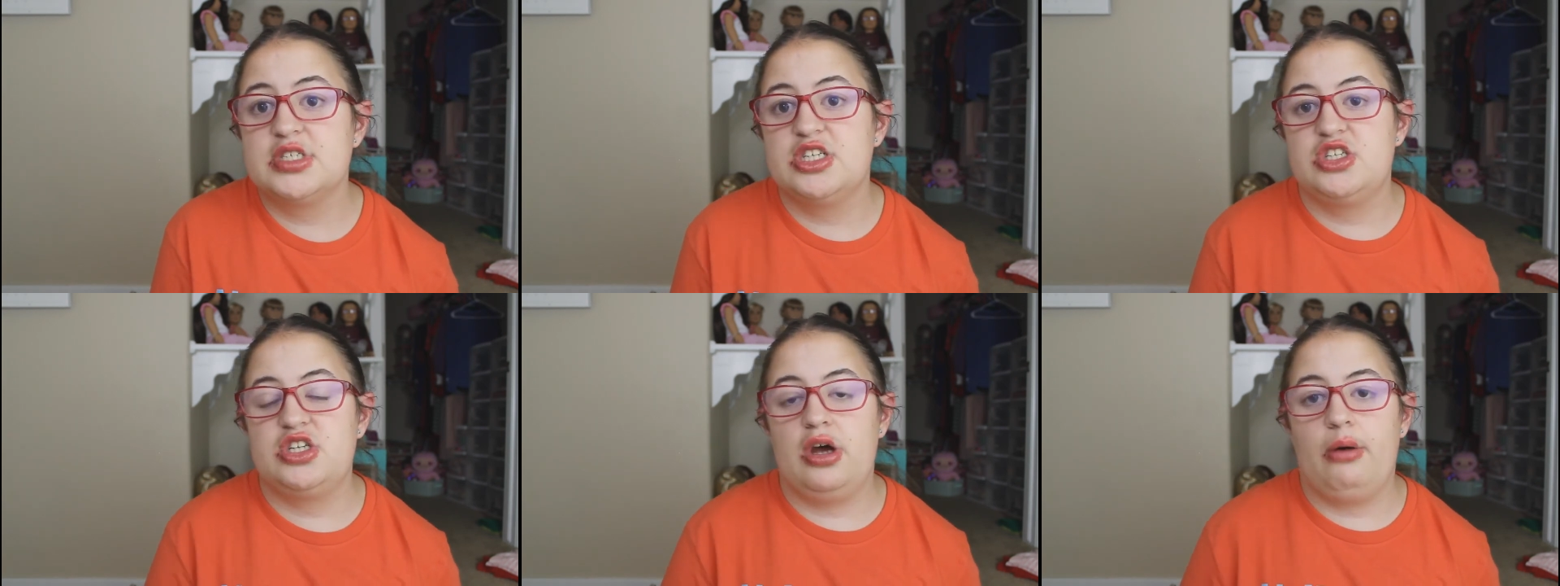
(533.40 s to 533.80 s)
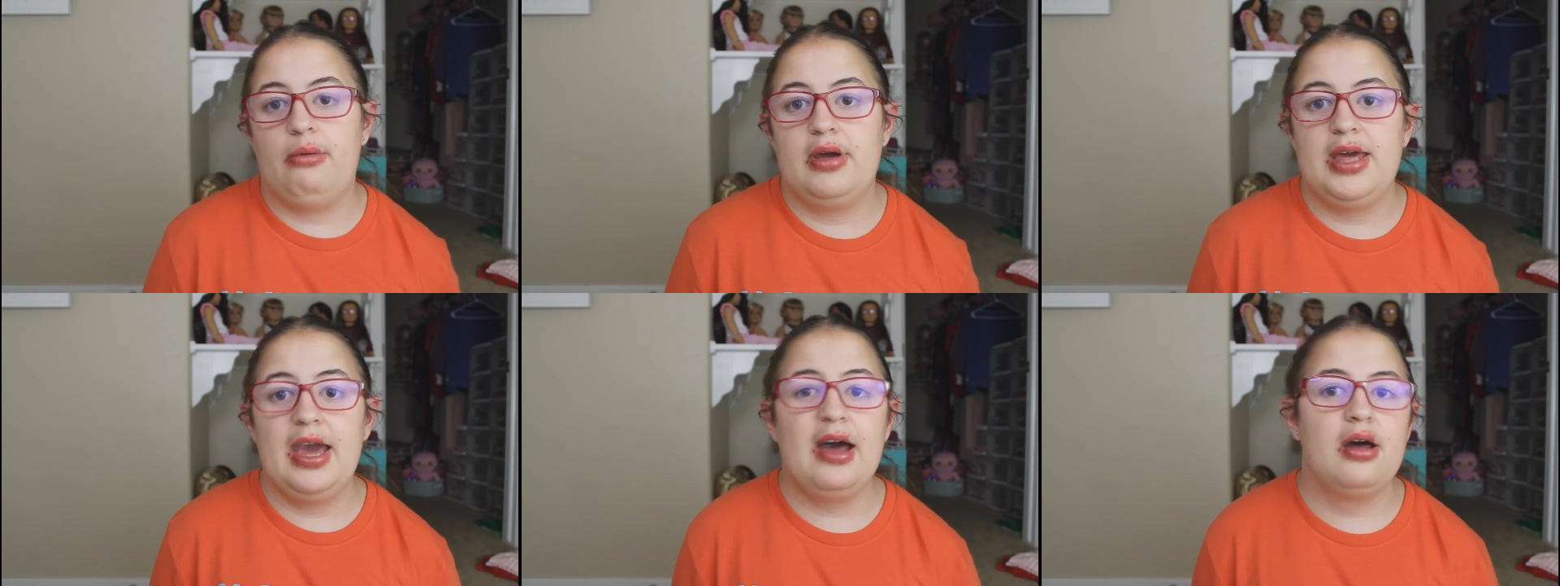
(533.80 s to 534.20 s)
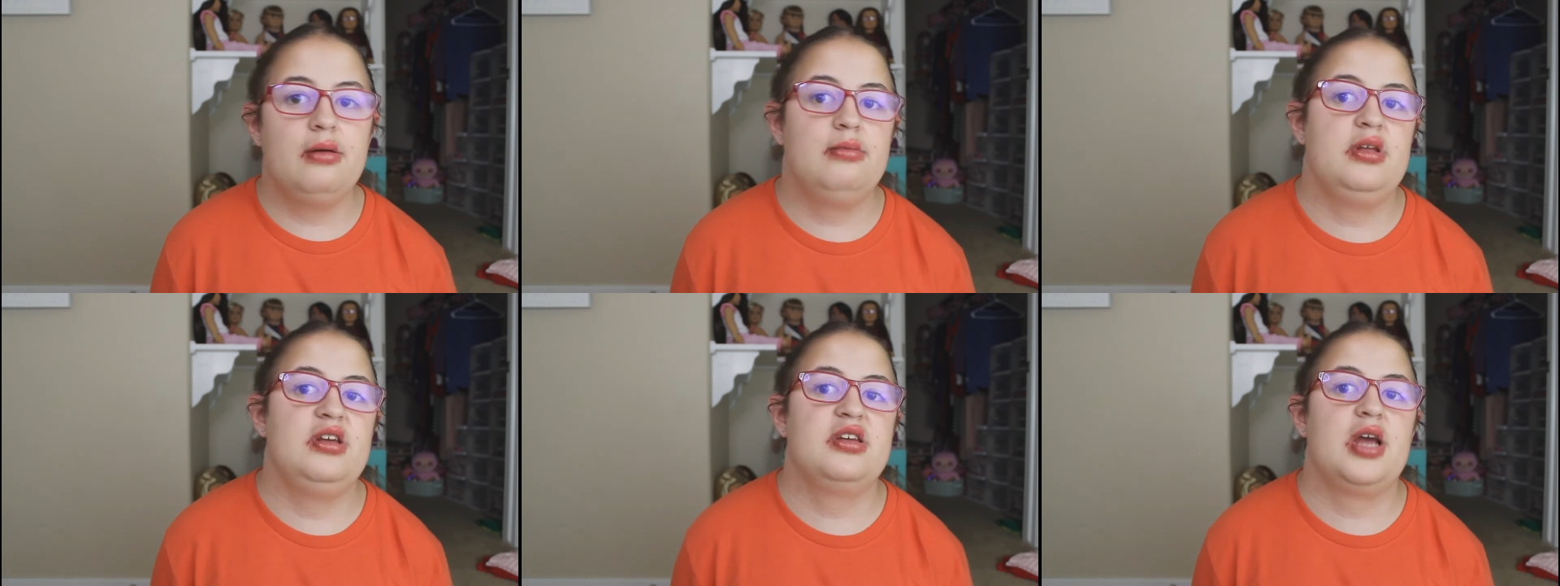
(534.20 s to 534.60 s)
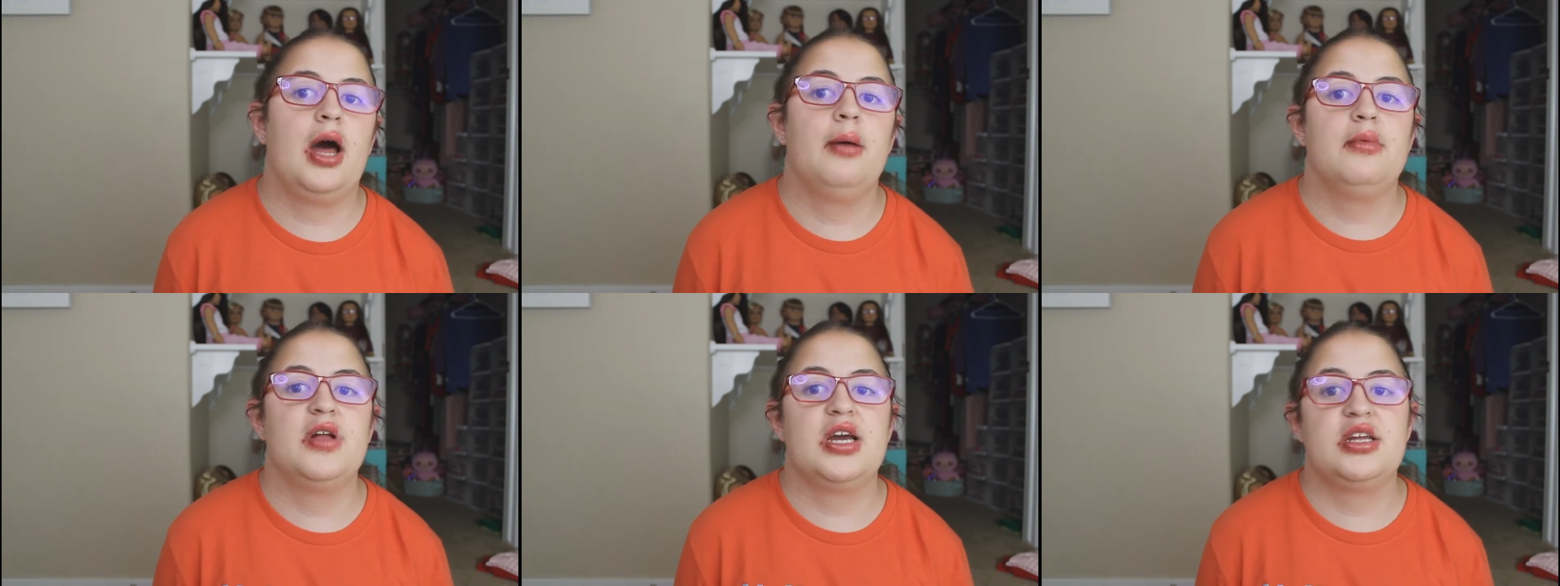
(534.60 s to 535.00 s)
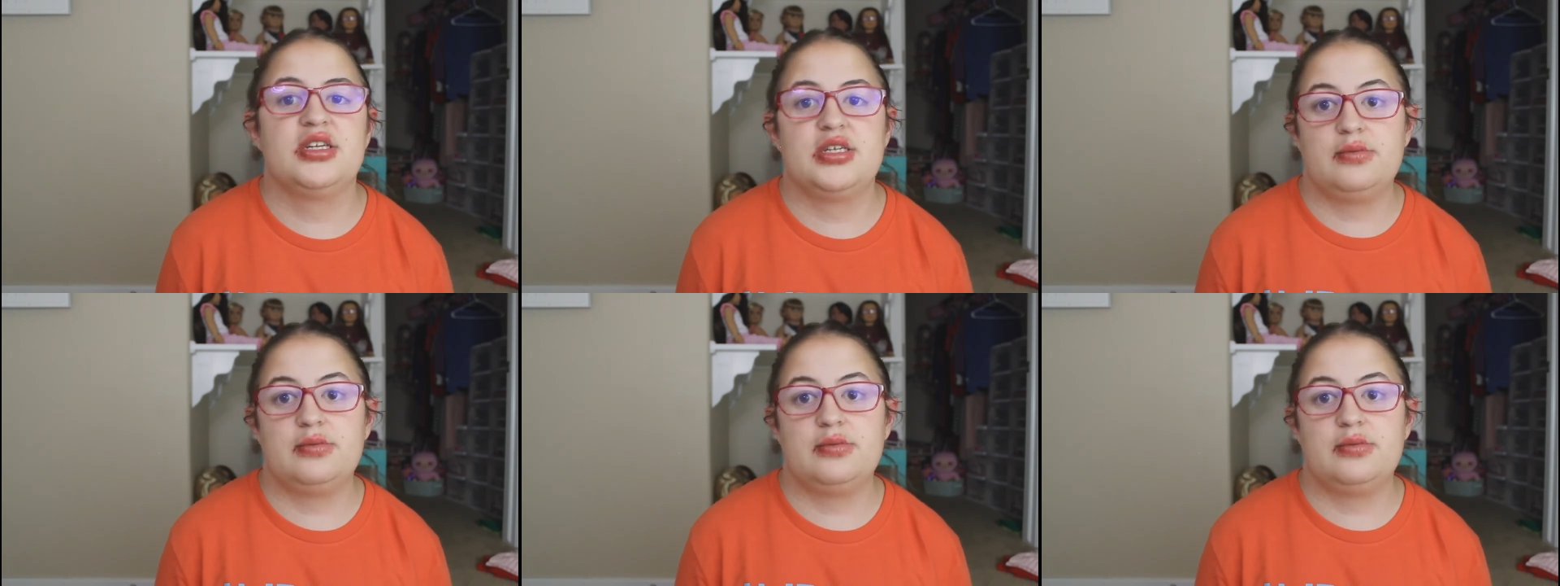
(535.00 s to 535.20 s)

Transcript: So yeah, please comment, like, and